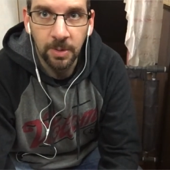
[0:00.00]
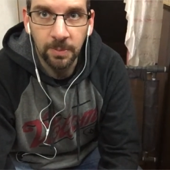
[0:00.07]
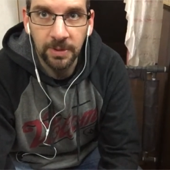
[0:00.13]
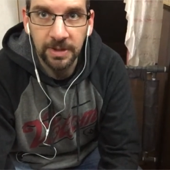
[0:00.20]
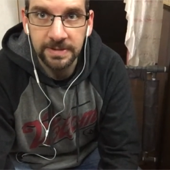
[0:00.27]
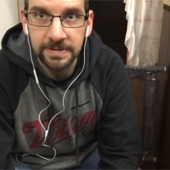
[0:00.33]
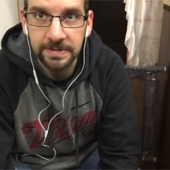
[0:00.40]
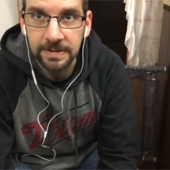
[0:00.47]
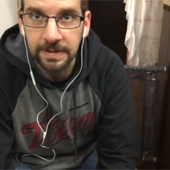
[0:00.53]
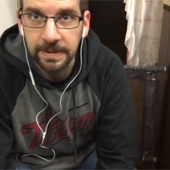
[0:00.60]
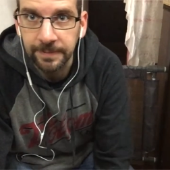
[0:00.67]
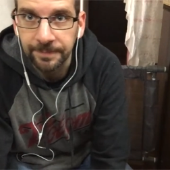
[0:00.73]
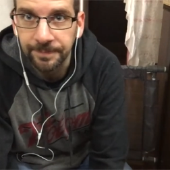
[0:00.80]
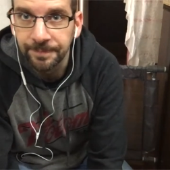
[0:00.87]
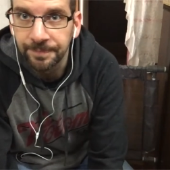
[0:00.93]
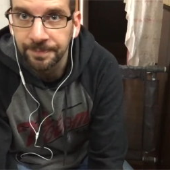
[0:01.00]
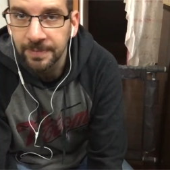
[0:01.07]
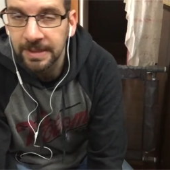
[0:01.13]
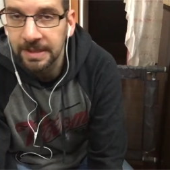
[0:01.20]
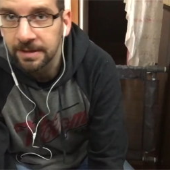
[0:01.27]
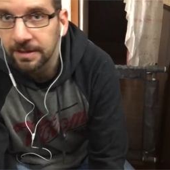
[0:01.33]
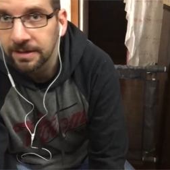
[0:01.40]
But
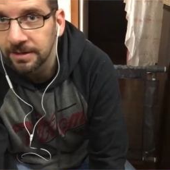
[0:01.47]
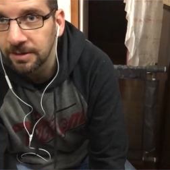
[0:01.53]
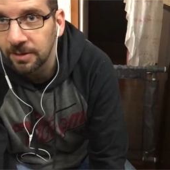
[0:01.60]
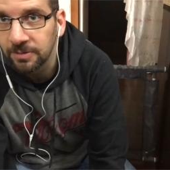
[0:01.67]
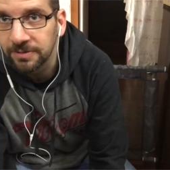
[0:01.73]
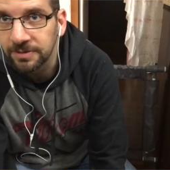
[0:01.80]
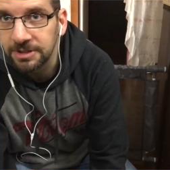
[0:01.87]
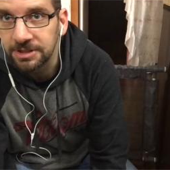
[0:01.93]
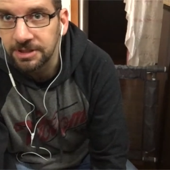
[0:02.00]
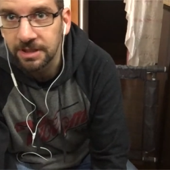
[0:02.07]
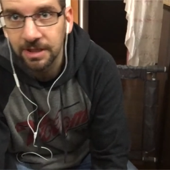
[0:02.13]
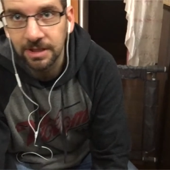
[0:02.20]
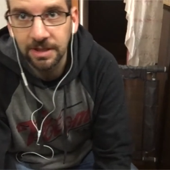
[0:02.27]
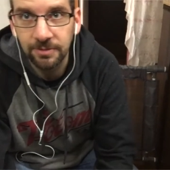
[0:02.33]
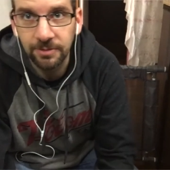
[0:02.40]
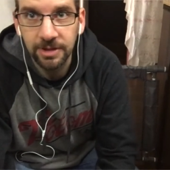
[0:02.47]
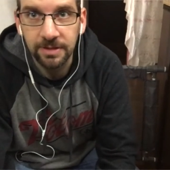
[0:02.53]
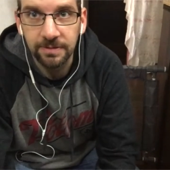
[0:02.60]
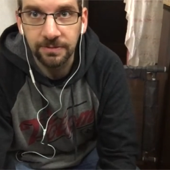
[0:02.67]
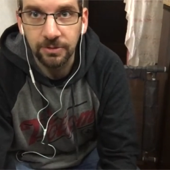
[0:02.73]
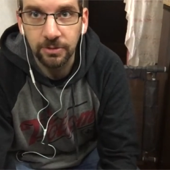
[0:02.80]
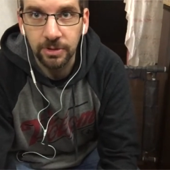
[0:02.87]
hopefully she can live with
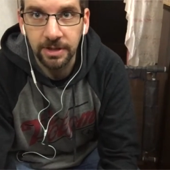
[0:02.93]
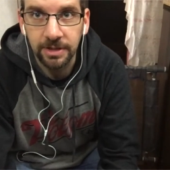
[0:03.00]
it for